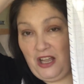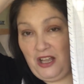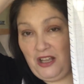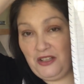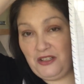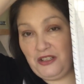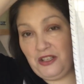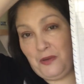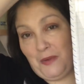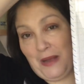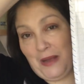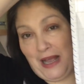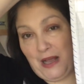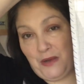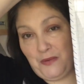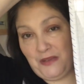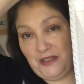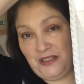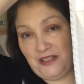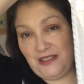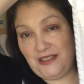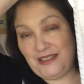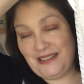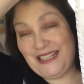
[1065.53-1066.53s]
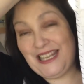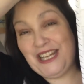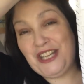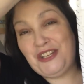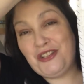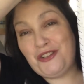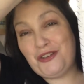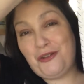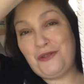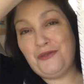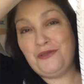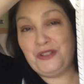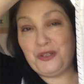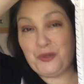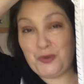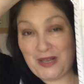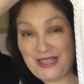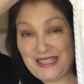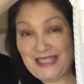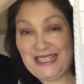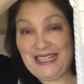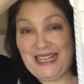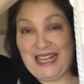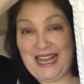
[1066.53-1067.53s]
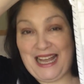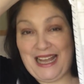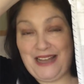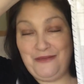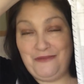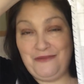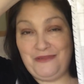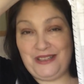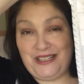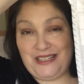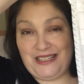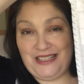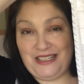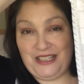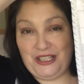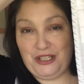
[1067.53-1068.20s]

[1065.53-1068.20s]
2 hours stitched on 20 count,